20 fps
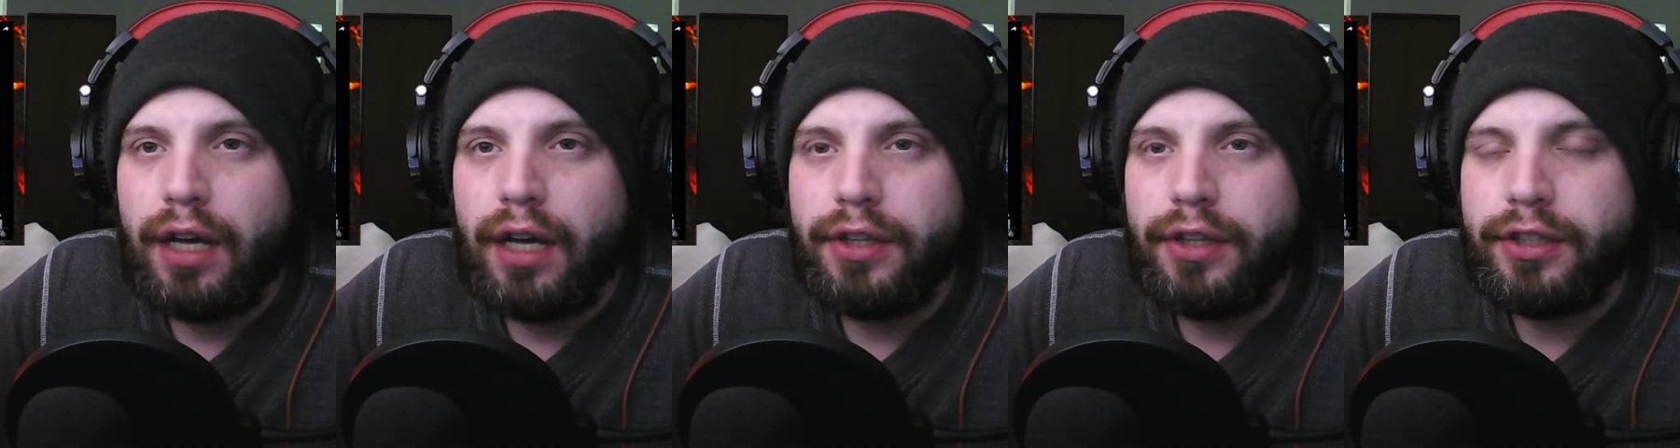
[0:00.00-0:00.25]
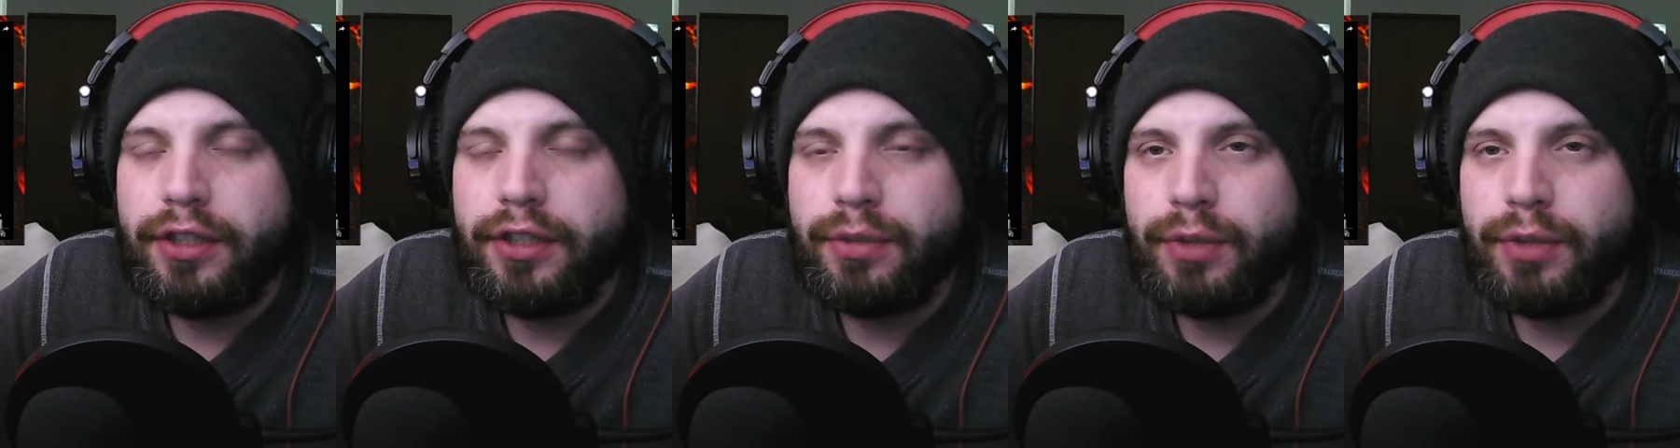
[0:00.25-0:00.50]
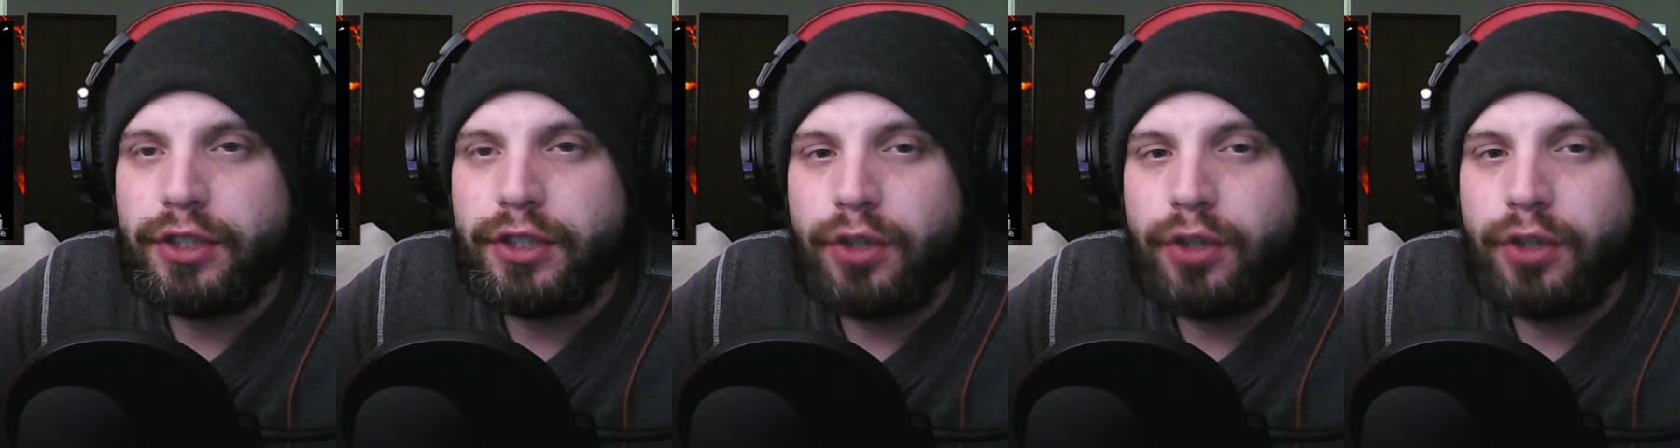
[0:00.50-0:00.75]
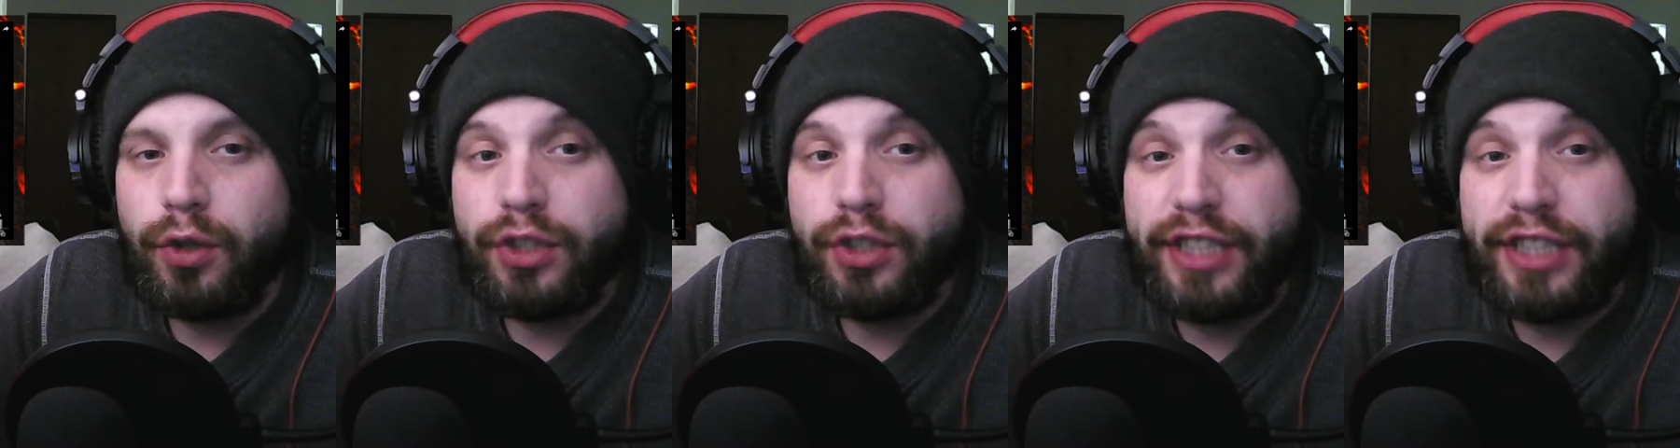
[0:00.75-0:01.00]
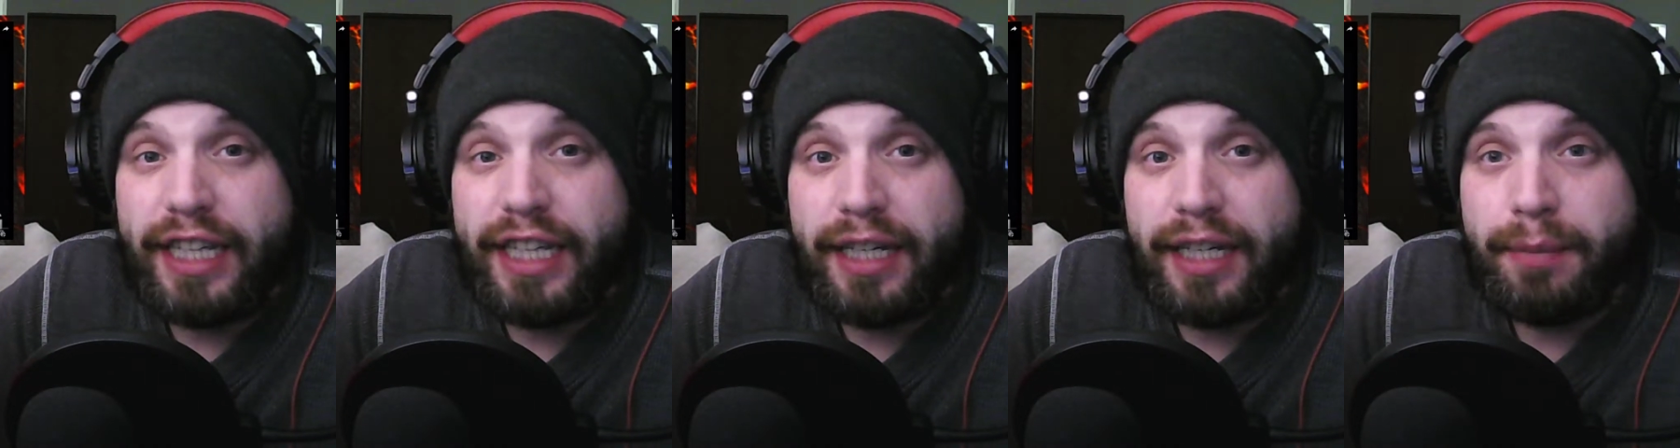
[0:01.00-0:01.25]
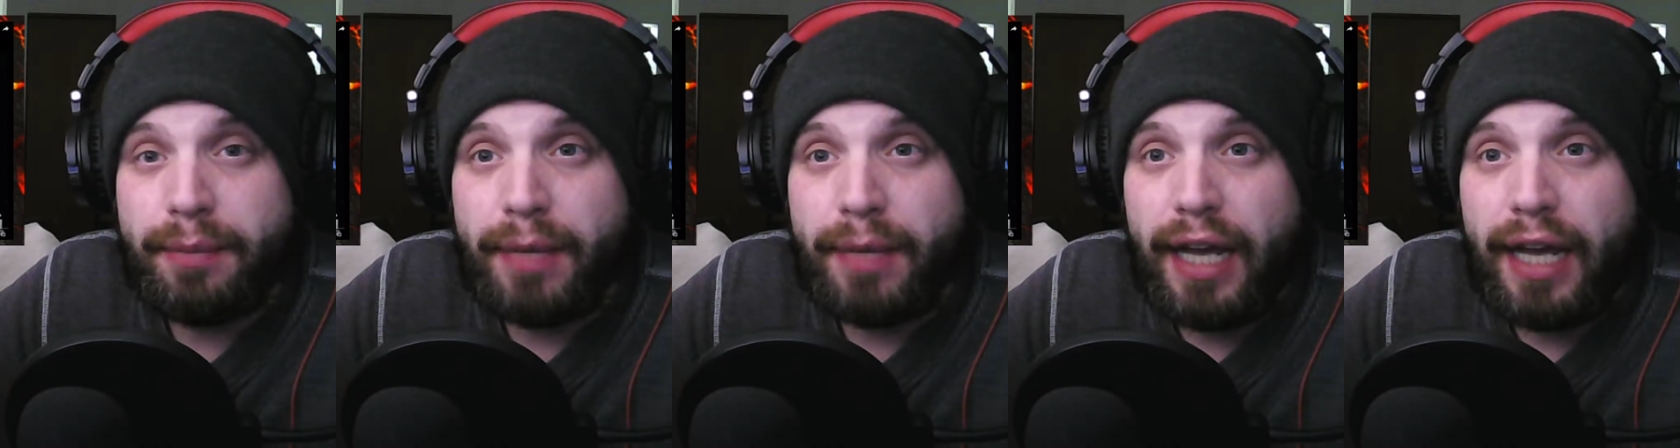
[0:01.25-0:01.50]
This one is called
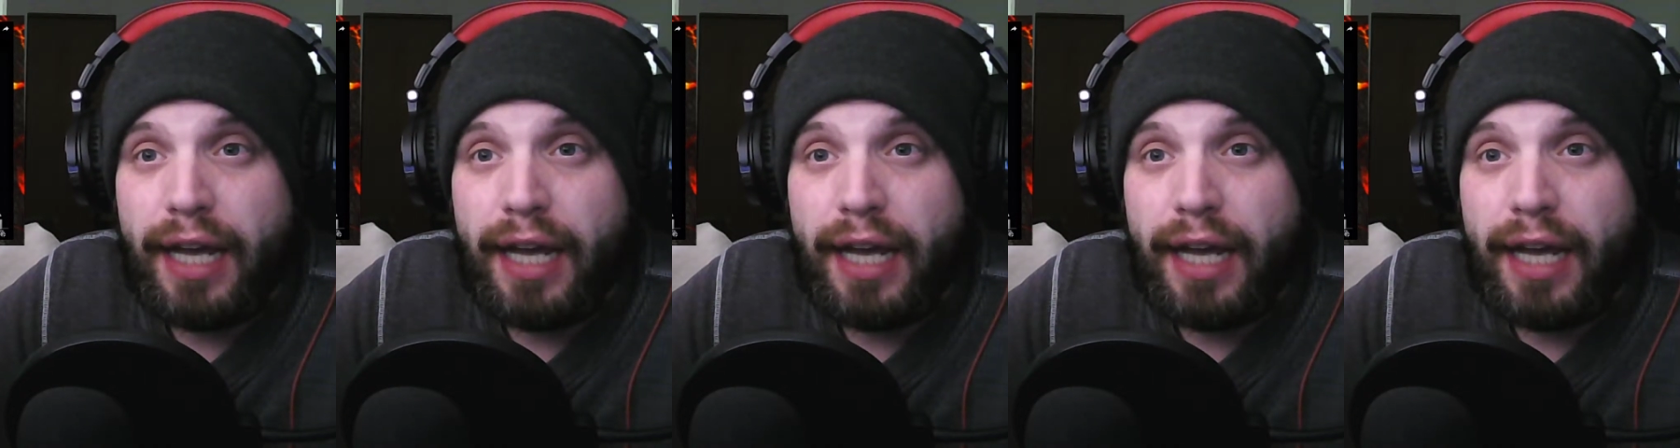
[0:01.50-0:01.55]
Same